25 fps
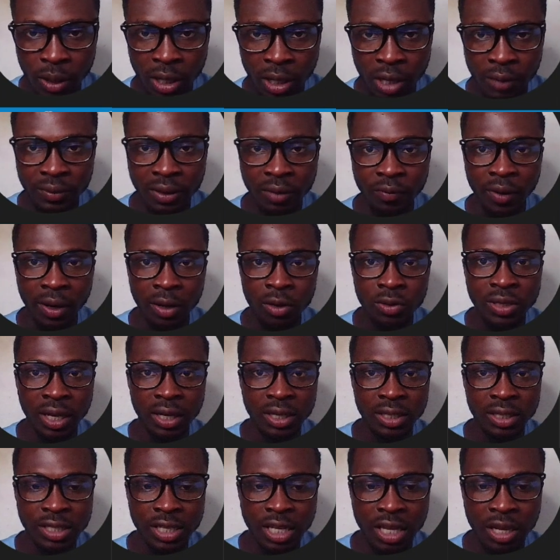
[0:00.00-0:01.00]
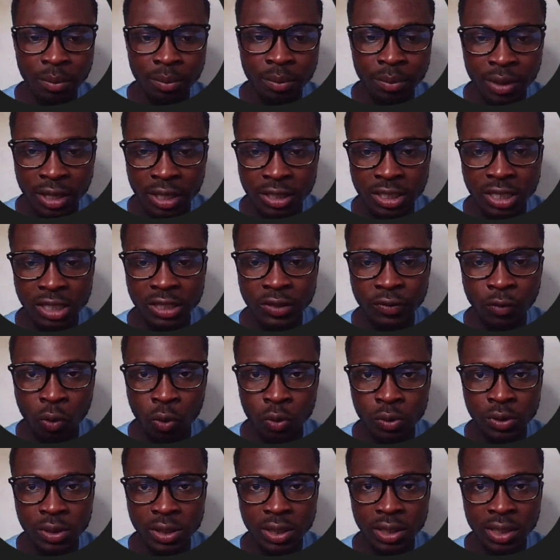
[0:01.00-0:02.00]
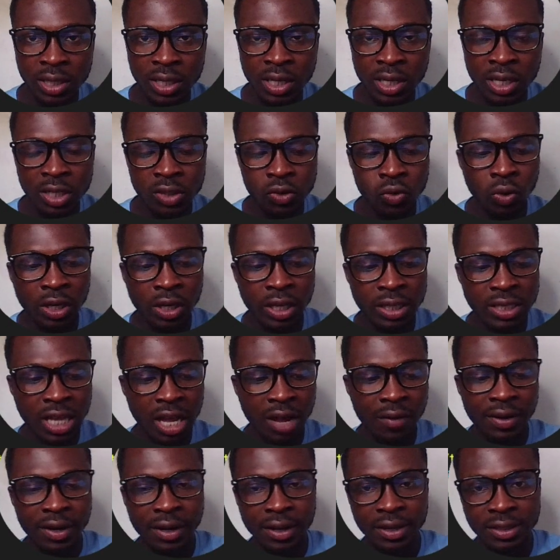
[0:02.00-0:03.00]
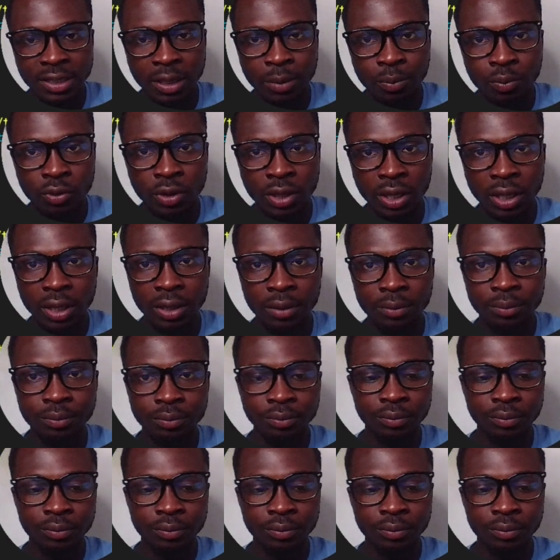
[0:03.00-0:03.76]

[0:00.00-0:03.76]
If the values are the same, it is false. So let's have an example here.